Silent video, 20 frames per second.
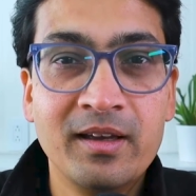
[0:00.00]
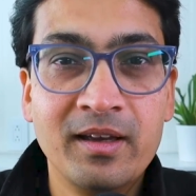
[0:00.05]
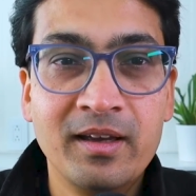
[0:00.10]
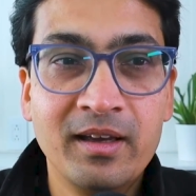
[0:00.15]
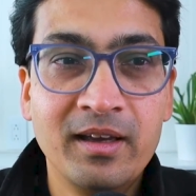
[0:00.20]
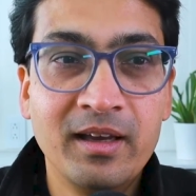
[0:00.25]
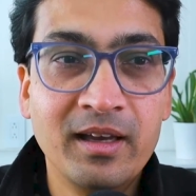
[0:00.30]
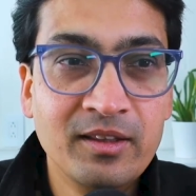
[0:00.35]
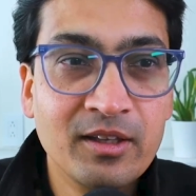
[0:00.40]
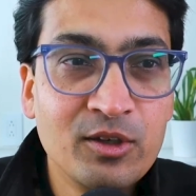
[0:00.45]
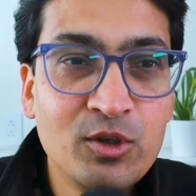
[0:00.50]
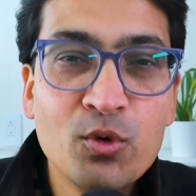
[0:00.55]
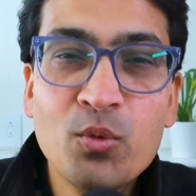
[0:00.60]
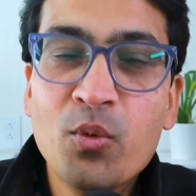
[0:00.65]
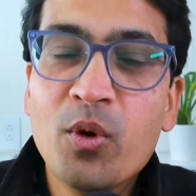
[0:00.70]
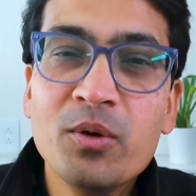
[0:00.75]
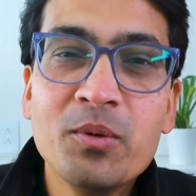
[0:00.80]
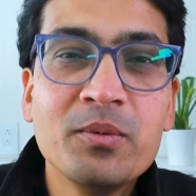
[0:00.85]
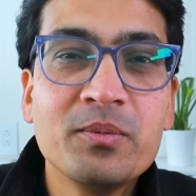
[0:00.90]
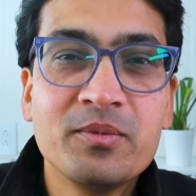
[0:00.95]
And then you
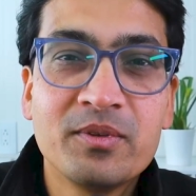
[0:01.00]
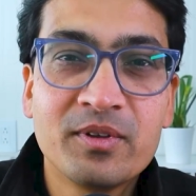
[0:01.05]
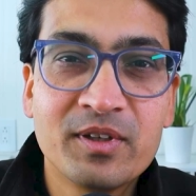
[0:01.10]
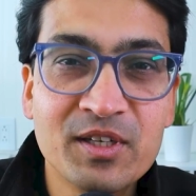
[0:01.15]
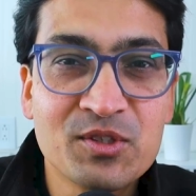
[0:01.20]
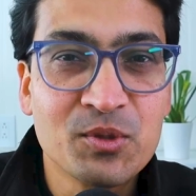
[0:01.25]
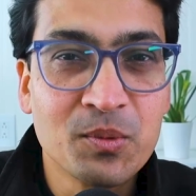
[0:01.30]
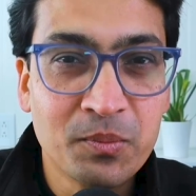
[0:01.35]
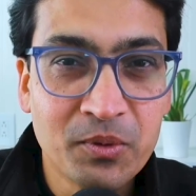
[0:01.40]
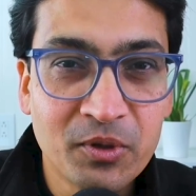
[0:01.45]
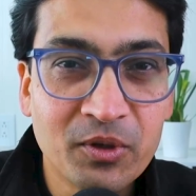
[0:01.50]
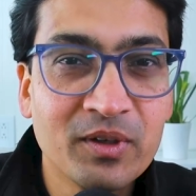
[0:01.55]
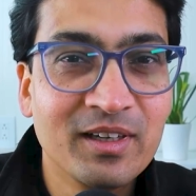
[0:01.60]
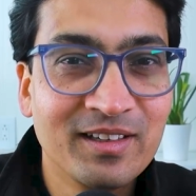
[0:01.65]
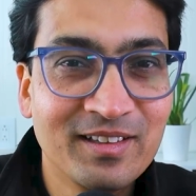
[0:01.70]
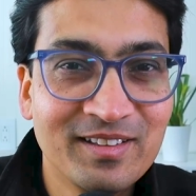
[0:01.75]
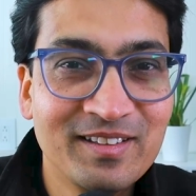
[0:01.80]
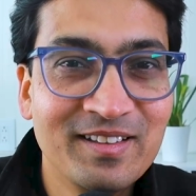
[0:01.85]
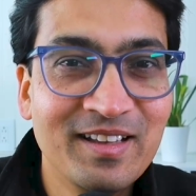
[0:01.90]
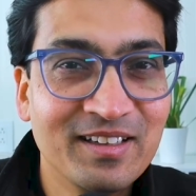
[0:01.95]
want to
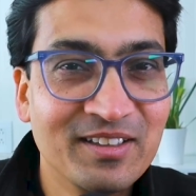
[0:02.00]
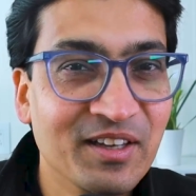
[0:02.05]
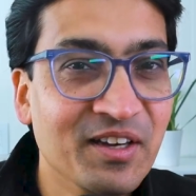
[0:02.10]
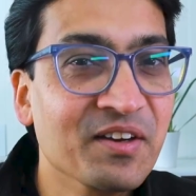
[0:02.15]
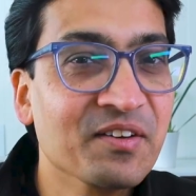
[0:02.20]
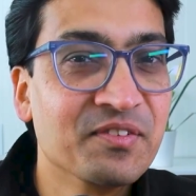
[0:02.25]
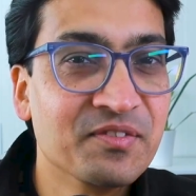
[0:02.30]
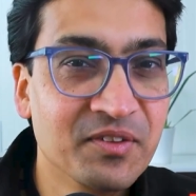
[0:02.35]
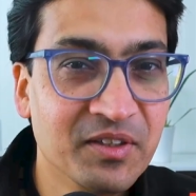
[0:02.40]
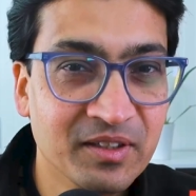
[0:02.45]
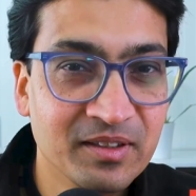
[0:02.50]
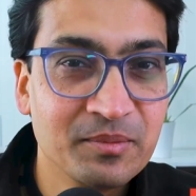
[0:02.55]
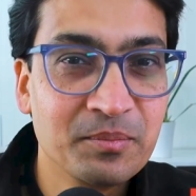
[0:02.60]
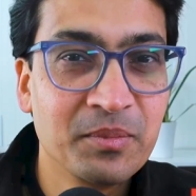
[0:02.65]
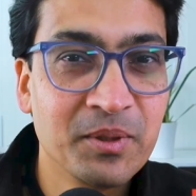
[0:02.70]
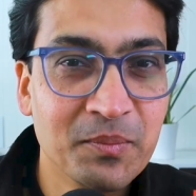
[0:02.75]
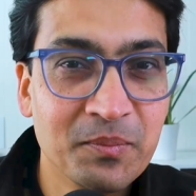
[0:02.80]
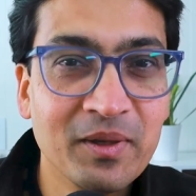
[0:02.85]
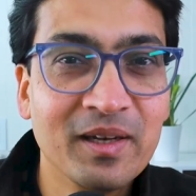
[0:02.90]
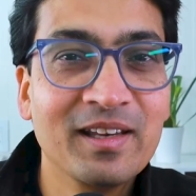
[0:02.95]
reciprocate that effort.
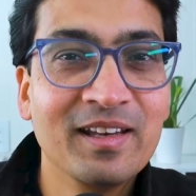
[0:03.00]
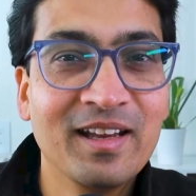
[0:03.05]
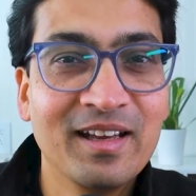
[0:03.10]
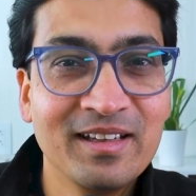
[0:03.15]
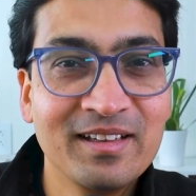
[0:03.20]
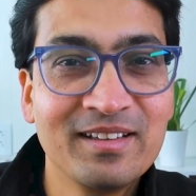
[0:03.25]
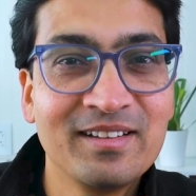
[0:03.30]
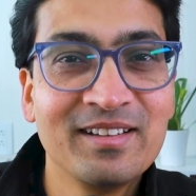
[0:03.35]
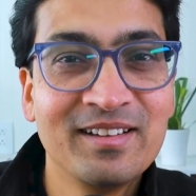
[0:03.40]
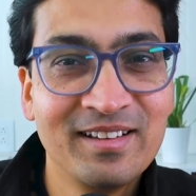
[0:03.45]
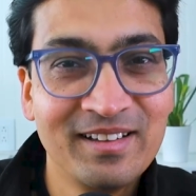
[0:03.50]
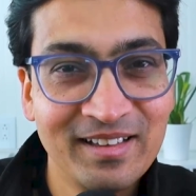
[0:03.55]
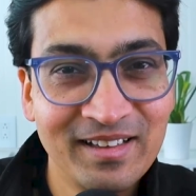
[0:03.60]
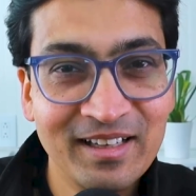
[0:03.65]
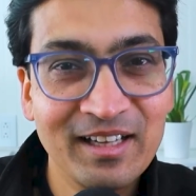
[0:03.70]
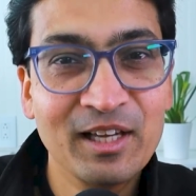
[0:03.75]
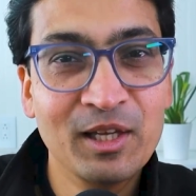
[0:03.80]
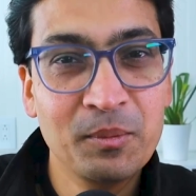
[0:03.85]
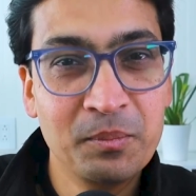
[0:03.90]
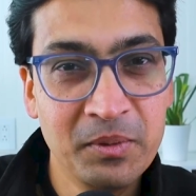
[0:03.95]
People like
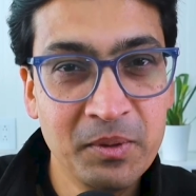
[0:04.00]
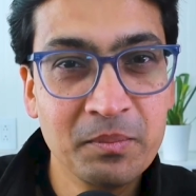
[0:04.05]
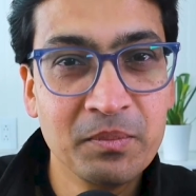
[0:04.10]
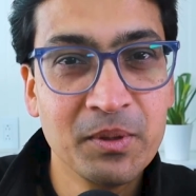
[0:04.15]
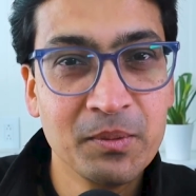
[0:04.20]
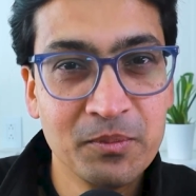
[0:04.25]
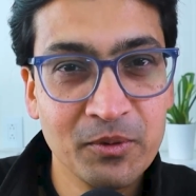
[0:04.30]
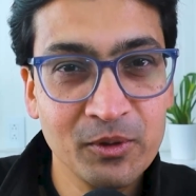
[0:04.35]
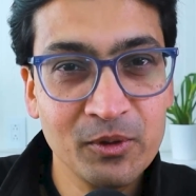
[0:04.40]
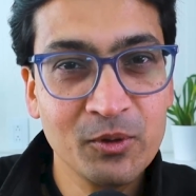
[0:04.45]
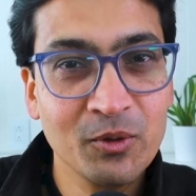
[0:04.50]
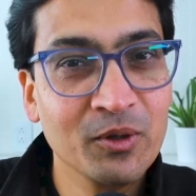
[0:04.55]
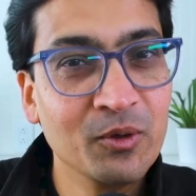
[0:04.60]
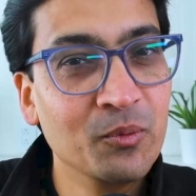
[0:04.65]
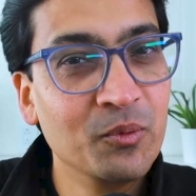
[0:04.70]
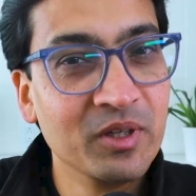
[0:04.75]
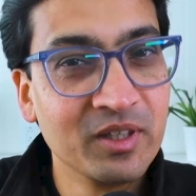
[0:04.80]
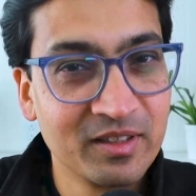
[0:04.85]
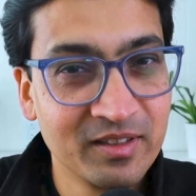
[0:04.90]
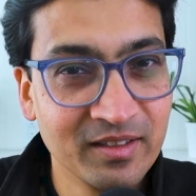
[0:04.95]
helping people who are
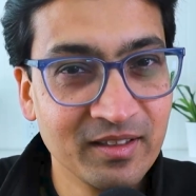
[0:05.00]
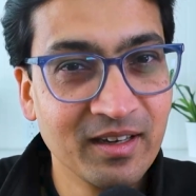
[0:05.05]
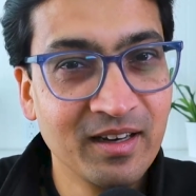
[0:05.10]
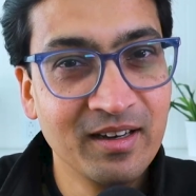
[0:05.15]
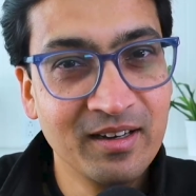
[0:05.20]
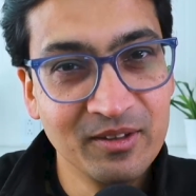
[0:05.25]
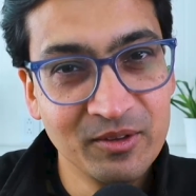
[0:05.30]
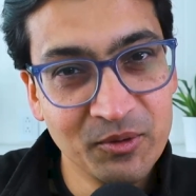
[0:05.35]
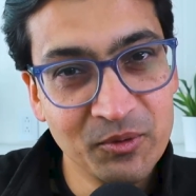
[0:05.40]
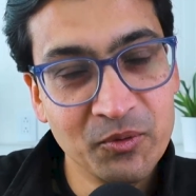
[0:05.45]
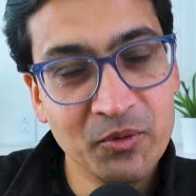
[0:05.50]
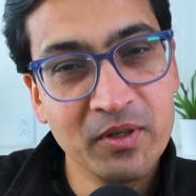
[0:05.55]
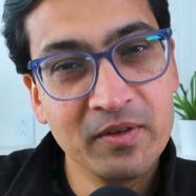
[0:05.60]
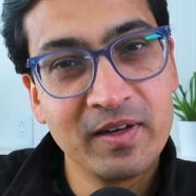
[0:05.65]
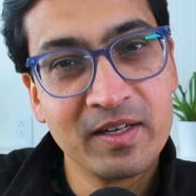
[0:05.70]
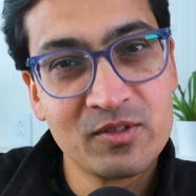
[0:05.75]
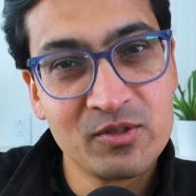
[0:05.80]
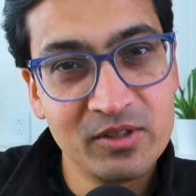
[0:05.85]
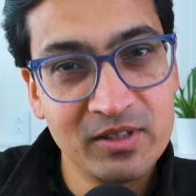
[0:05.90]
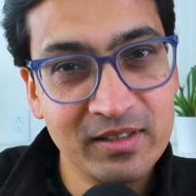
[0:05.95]
working hard or who are
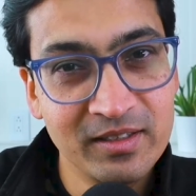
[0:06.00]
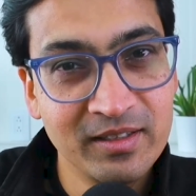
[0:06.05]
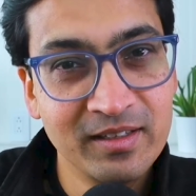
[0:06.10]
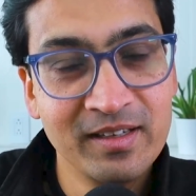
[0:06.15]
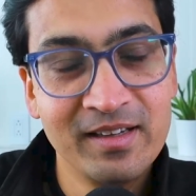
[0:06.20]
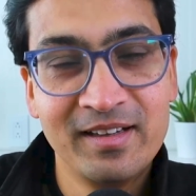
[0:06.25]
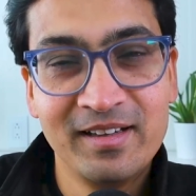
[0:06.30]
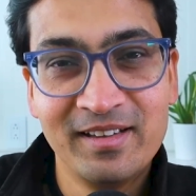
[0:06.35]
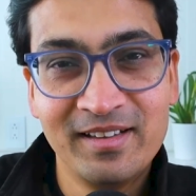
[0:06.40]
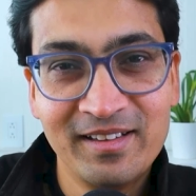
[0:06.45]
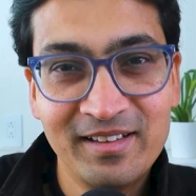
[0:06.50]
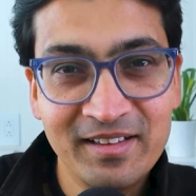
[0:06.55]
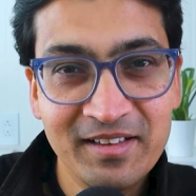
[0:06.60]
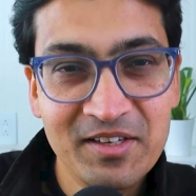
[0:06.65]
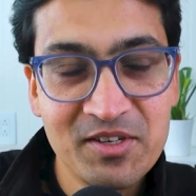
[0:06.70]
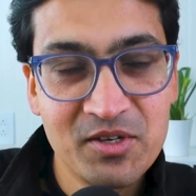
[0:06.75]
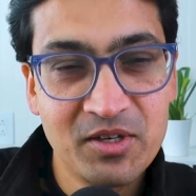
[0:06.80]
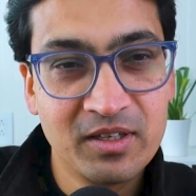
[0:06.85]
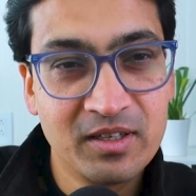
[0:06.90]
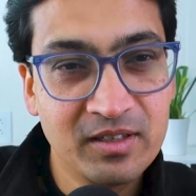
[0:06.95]
actually
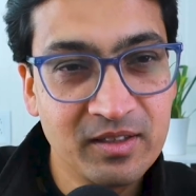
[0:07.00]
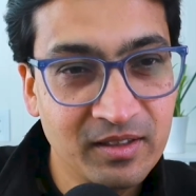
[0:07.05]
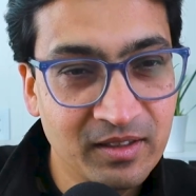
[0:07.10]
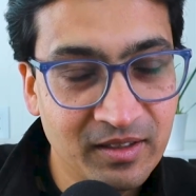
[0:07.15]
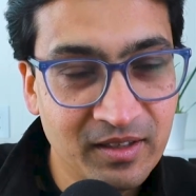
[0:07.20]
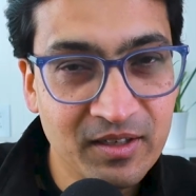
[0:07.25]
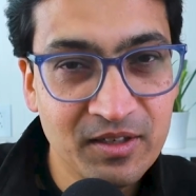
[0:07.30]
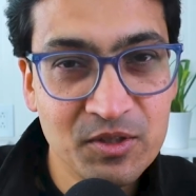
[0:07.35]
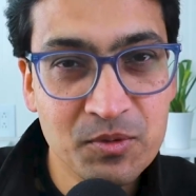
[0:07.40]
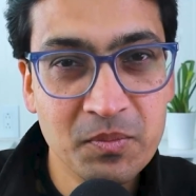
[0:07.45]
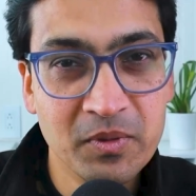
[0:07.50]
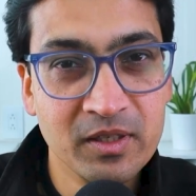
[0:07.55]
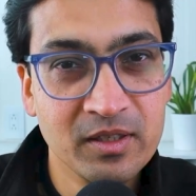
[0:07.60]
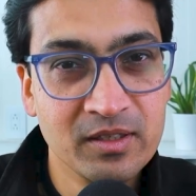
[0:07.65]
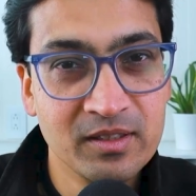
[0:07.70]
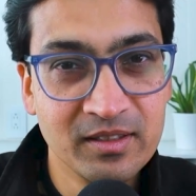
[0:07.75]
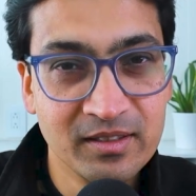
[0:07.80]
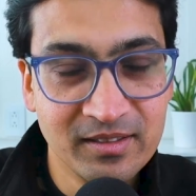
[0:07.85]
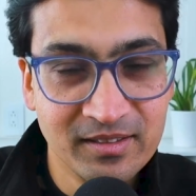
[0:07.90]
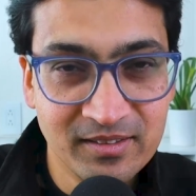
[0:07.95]
taken an
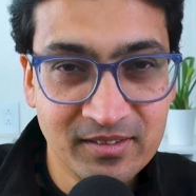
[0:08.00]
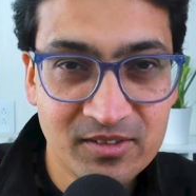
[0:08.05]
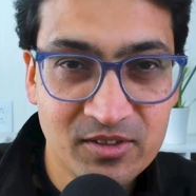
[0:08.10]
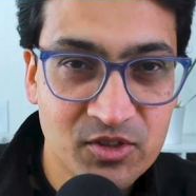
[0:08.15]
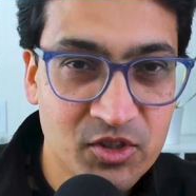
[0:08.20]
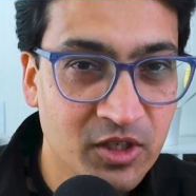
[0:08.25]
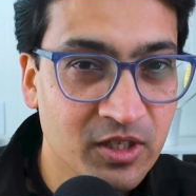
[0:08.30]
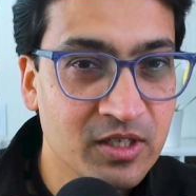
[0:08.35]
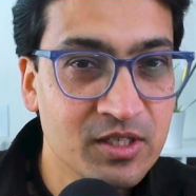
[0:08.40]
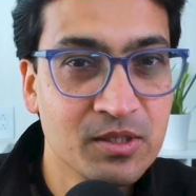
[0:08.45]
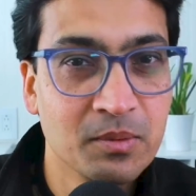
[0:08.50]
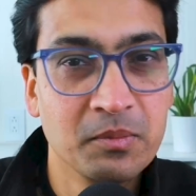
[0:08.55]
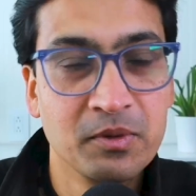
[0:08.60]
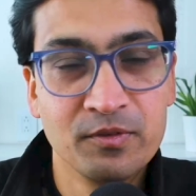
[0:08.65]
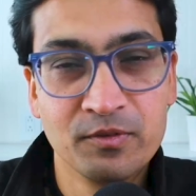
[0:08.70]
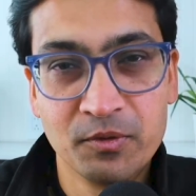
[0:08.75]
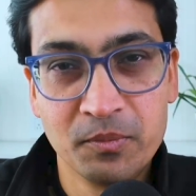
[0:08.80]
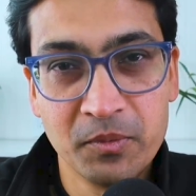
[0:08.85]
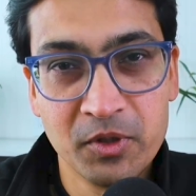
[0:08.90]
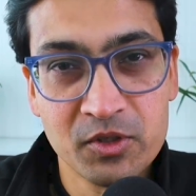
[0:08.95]
engagement and shared some
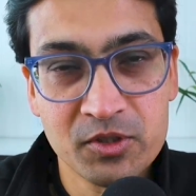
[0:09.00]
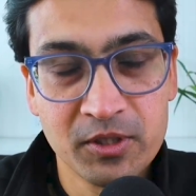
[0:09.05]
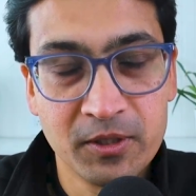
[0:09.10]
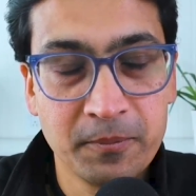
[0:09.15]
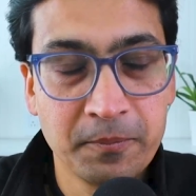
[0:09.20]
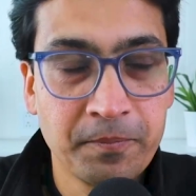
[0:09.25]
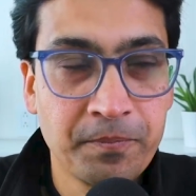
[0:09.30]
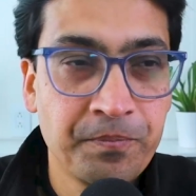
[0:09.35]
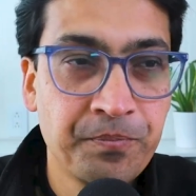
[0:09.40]
information.